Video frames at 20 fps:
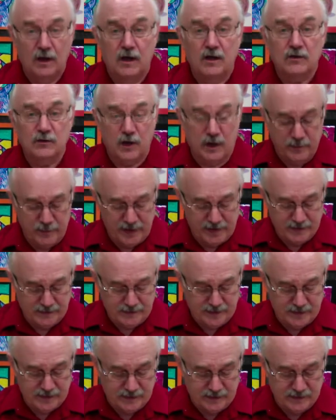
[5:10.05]
So I may
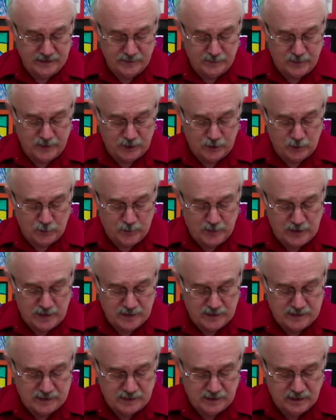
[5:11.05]
take this bigger
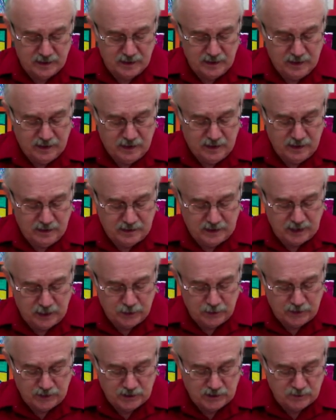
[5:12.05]
piece and tear
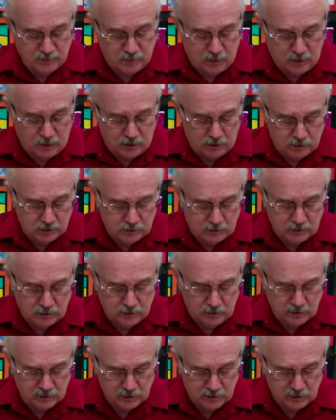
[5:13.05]
it smaller